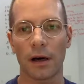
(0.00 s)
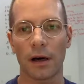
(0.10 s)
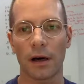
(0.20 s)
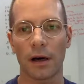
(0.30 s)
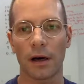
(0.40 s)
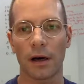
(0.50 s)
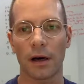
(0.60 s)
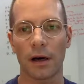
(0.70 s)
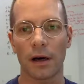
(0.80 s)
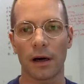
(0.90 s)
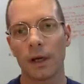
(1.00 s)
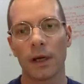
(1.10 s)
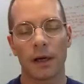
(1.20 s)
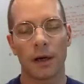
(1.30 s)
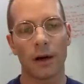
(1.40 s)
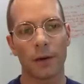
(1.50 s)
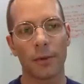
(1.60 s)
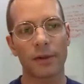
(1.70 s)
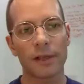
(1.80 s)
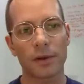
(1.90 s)
their value,
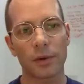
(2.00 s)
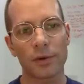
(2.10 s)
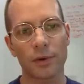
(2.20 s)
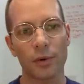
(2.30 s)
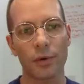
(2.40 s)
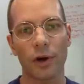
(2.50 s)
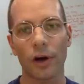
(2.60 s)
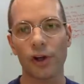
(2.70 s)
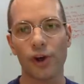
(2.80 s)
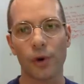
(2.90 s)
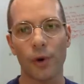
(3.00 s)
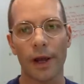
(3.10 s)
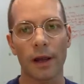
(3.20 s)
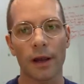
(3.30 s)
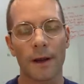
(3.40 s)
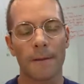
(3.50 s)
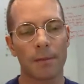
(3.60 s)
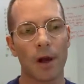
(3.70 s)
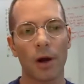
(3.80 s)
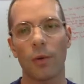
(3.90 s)
but it's also not showing
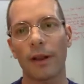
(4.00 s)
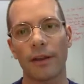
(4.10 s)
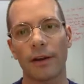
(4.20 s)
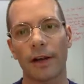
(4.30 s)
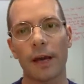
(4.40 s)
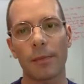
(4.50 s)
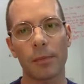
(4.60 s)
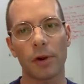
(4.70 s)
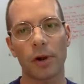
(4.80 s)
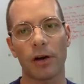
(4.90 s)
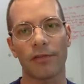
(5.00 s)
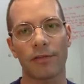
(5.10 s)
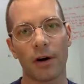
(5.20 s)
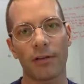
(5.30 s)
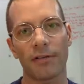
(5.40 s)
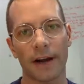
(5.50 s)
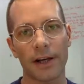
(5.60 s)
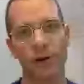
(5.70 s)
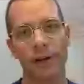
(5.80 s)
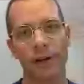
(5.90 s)
what they're capable of
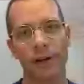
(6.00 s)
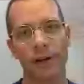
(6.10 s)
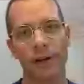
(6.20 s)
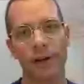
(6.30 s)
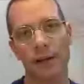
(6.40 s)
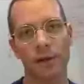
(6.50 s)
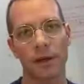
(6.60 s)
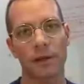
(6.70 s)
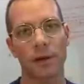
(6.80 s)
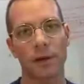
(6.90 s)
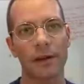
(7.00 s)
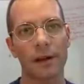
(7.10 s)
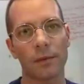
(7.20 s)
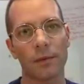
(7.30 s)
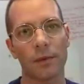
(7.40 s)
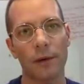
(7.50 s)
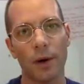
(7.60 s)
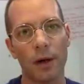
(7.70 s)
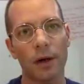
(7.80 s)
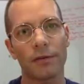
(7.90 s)
actually executing. So I think
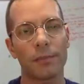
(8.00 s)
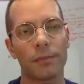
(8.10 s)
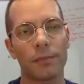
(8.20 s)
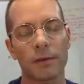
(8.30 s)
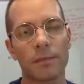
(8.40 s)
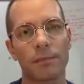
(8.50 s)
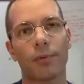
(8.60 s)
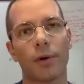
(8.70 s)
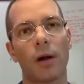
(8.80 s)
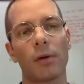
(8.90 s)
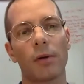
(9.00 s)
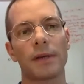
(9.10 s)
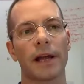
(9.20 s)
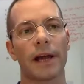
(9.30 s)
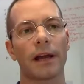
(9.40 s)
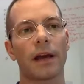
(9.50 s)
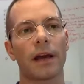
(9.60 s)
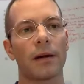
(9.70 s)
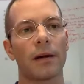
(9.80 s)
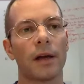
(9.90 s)
one of the bigger problem is like
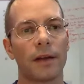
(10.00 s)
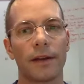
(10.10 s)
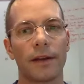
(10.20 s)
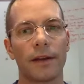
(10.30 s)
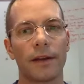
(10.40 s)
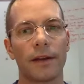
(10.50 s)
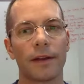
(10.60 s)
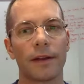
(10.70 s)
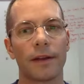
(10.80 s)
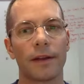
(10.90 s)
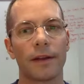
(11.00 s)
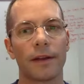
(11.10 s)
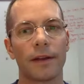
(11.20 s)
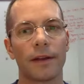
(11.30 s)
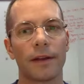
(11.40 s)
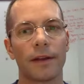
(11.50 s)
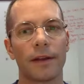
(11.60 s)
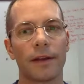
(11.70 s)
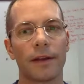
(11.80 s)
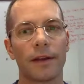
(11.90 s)
they're not able to show how they
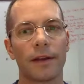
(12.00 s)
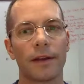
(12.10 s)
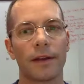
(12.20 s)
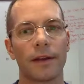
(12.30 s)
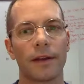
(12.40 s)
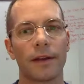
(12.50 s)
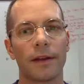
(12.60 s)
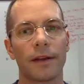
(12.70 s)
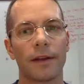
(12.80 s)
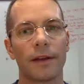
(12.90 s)
can actually